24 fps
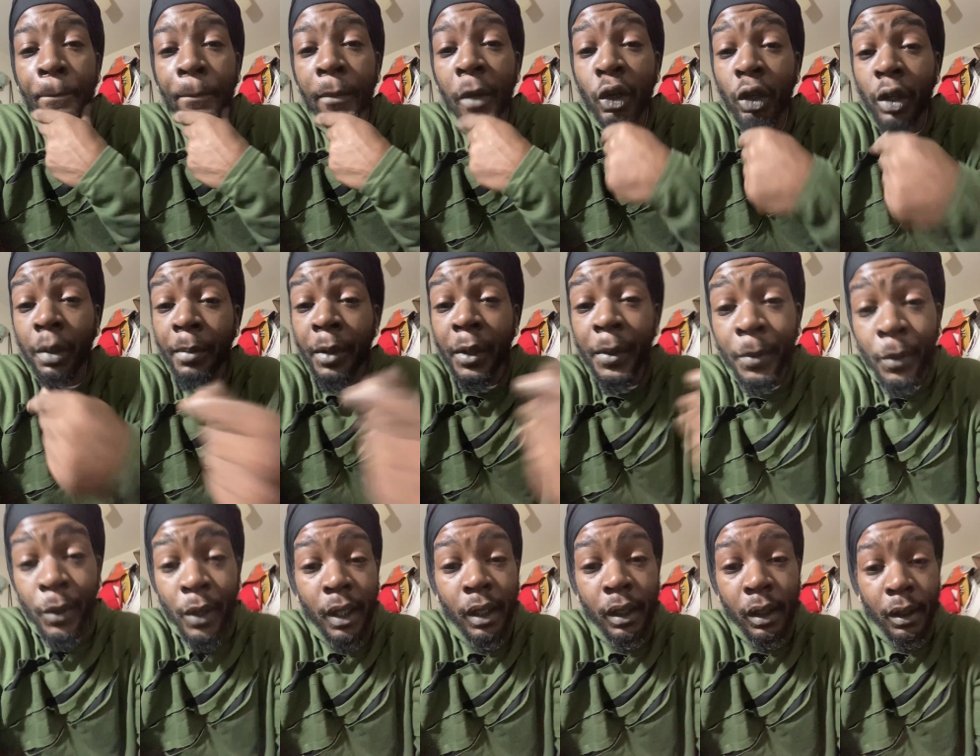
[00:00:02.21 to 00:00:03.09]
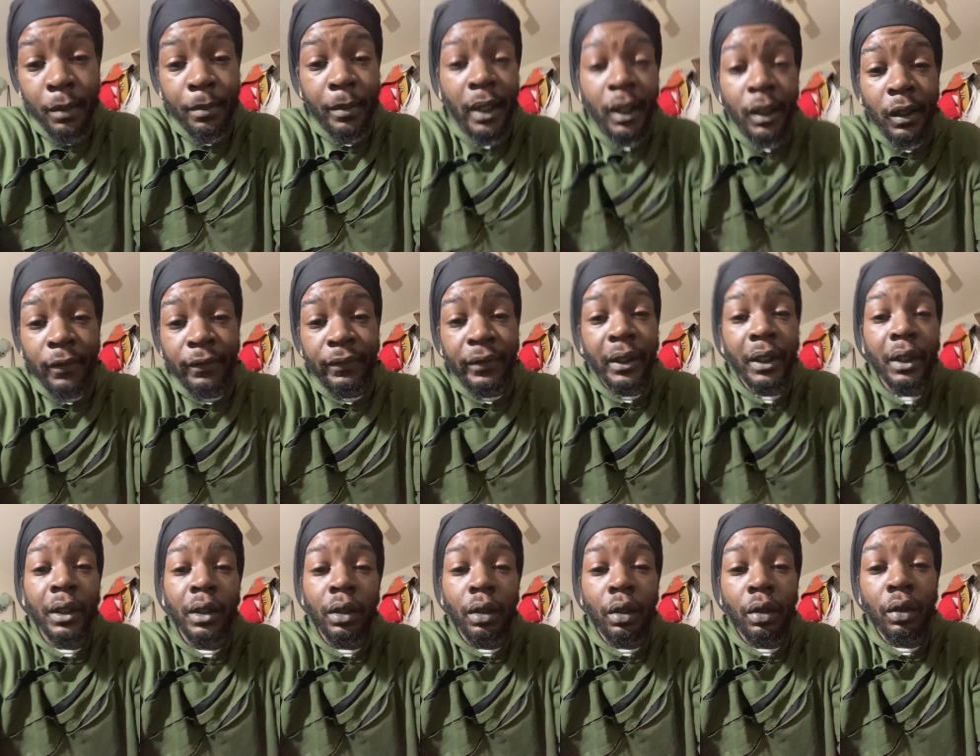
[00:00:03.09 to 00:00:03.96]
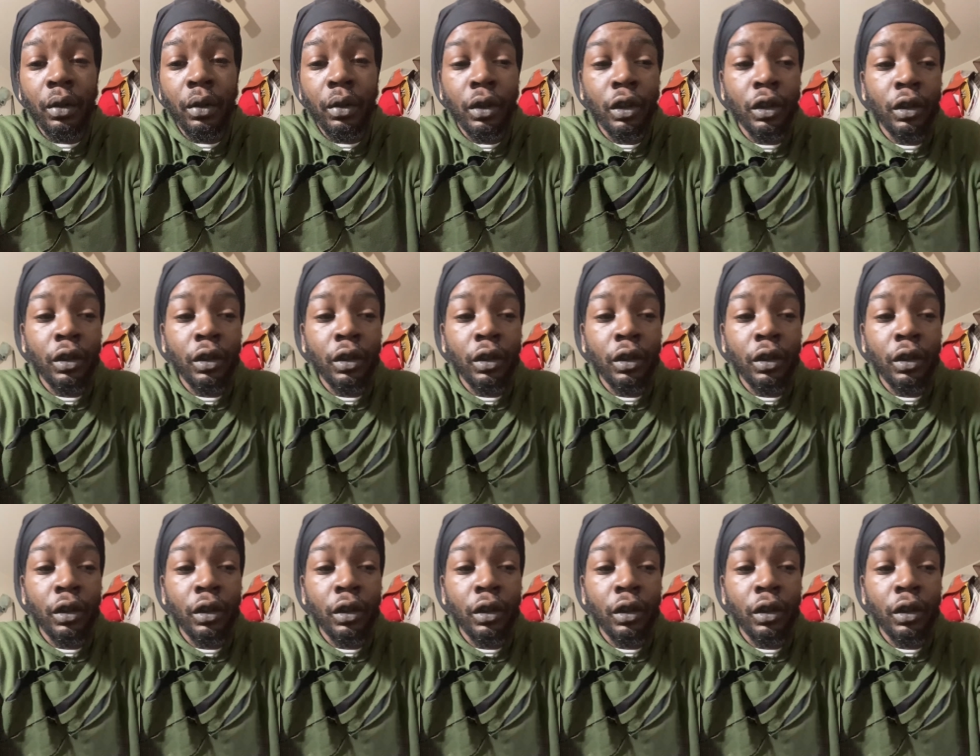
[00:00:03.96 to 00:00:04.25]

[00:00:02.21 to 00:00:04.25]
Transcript: most people out here making videos